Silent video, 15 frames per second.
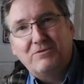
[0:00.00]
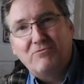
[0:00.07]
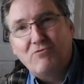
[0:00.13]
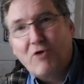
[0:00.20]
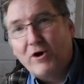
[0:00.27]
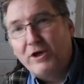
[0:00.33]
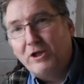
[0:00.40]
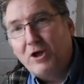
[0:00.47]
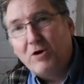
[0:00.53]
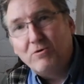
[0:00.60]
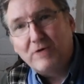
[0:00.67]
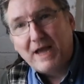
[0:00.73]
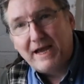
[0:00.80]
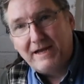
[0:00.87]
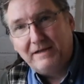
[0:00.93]
The Royal
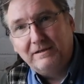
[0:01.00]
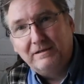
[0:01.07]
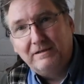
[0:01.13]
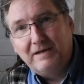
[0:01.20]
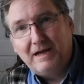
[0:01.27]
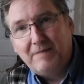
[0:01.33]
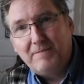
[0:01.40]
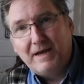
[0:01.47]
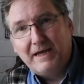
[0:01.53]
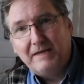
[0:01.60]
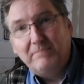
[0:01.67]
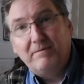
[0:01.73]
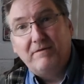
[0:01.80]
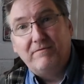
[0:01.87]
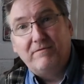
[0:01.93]
Oak Ale I
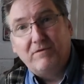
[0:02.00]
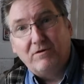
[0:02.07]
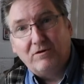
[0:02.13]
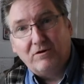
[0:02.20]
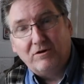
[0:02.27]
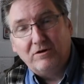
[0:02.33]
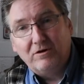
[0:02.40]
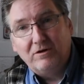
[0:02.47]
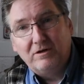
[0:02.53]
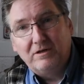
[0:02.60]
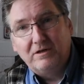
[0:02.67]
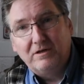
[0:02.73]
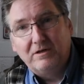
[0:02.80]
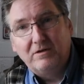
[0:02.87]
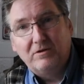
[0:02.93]
made before,
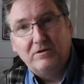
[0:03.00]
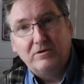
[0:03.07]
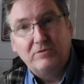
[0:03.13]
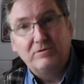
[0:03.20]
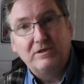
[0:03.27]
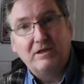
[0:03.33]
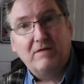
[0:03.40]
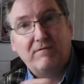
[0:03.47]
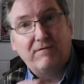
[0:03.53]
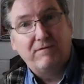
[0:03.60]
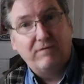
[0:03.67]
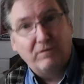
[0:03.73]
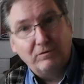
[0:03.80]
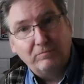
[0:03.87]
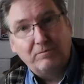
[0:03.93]
using a
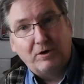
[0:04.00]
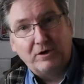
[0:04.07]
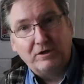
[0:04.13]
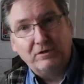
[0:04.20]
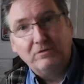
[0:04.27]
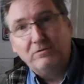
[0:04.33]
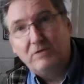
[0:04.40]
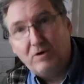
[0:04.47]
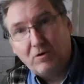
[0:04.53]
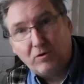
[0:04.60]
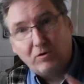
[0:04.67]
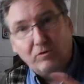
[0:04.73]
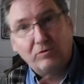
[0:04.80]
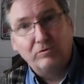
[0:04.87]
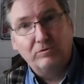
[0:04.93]
full boil,
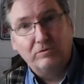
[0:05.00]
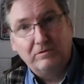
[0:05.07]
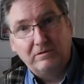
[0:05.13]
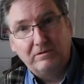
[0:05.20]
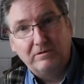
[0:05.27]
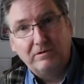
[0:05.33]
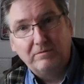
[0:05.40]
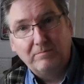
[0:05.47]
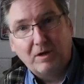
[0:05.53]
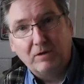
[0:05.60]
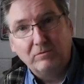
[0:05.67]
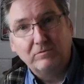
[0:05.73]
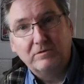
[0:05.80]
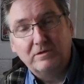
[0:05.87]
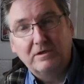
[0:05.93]
all the
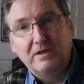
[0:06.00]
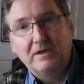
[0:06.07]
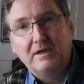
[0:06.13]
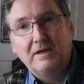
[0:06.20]
malt,